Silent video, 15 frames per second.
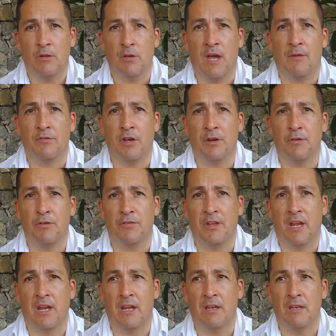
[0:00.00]
You have to
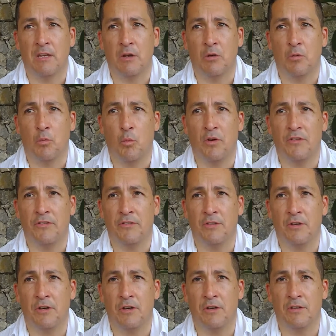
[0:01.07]
understand, you know, what is
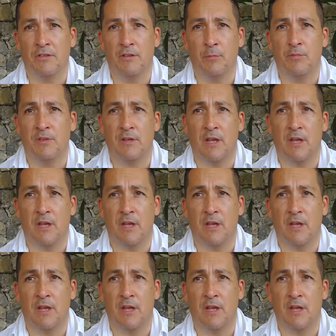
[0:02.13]
the some.